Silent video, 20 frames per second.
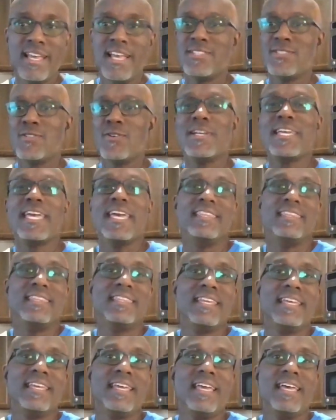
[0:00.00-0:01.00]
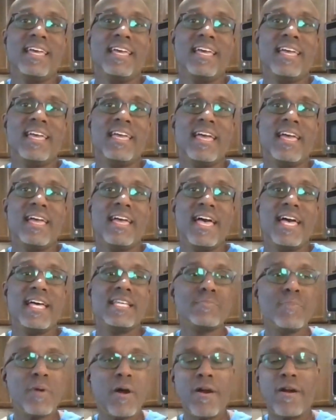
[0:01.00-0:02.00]
So again,
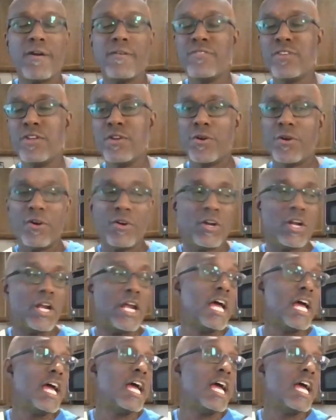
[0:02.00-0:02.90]
as part of your